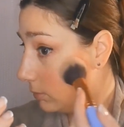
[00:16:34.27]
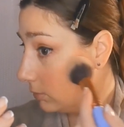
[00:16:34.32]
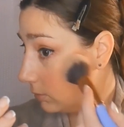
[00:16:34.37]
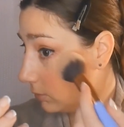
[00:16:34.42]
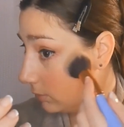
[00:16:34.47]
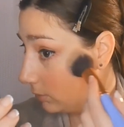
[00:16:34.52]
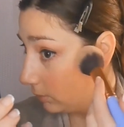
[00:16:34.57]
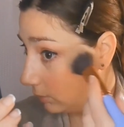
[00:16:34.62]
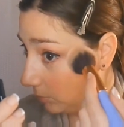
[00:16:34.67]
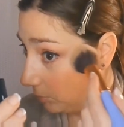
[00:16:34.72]

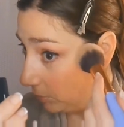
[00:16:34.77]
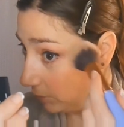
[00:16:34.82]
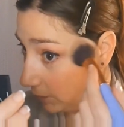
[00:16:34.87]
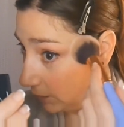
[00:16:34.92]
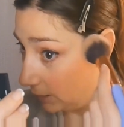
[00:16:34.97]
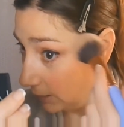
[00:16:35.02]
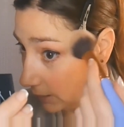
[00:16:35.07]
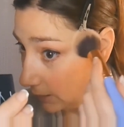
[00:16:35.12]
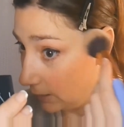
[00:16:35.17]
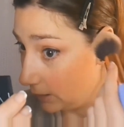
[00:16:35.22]
start
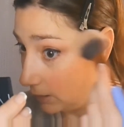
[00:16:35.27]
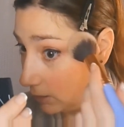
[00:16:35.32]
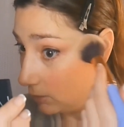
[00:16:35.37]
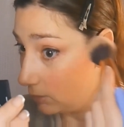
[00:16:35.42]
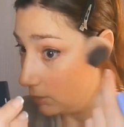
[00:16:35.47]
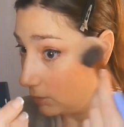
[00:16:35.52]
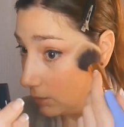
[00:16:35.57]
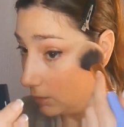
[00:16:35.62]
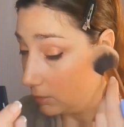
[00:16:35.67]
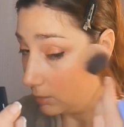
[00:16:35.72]
applying that to
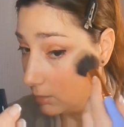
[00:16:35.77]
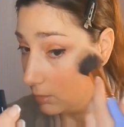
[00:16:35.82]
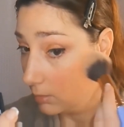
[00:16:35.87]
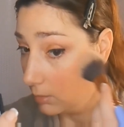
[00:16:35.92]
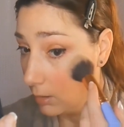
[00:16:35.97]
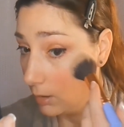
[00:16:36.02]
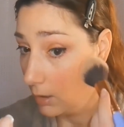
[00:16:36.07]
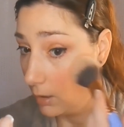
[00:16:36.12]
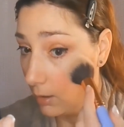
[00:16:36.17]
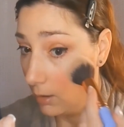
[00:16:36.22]
the,
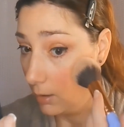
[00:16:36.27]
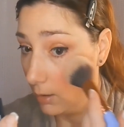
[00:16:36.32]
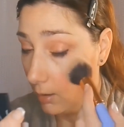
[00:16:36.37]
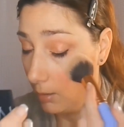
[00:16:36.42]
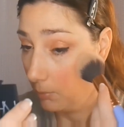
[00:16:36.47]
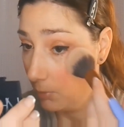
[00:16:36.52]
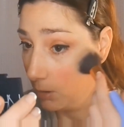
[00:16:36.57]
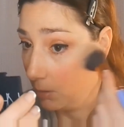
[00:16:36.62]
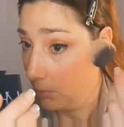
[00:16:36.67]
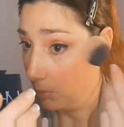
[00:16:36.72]

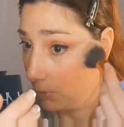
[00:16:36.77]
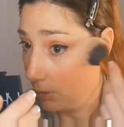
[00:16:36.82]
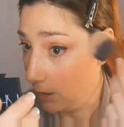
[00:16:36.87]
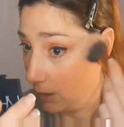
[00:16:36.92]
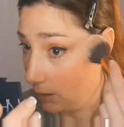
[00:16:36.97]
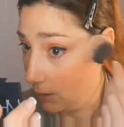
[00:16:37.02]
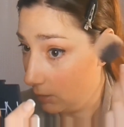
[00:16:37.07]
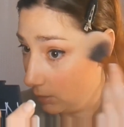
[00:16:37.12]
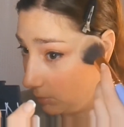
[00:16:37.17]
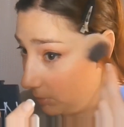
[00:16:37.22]
I'm going to apply
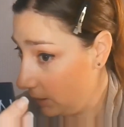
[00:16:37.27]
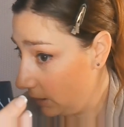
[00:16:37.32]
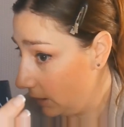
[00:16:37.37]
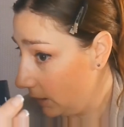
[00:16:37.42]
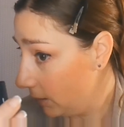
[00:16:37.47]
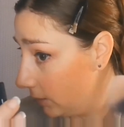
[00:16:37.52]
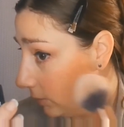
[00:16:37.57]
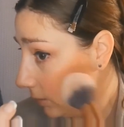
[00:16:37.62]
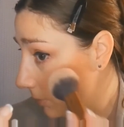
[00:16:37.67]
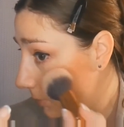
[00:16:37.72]
a little bit
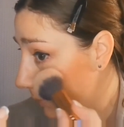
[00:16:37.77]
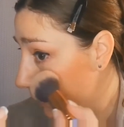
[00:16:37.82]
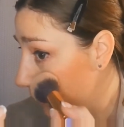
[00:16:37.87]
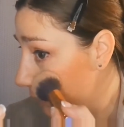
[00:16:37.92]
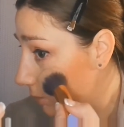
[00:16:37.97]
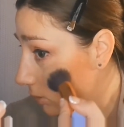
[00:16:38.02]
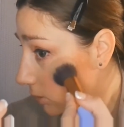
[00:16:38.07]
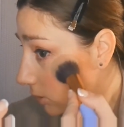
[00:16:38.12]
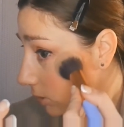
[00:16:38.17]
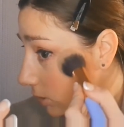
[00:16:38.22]
higher up on the
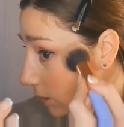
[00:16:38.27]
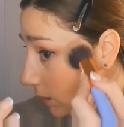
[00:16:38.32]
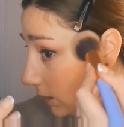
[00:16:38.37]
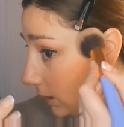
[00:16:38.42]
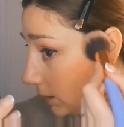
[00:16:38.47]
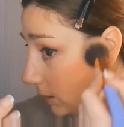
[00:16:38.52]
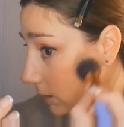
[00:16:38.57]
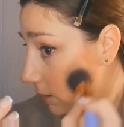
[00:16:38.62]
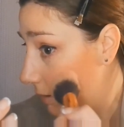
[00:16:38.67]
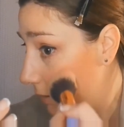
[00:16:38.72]

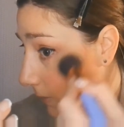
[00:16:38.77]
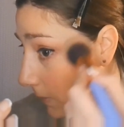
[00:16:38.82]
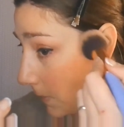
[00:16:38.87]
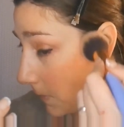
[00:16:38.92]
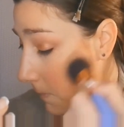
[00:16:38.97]
cheeks.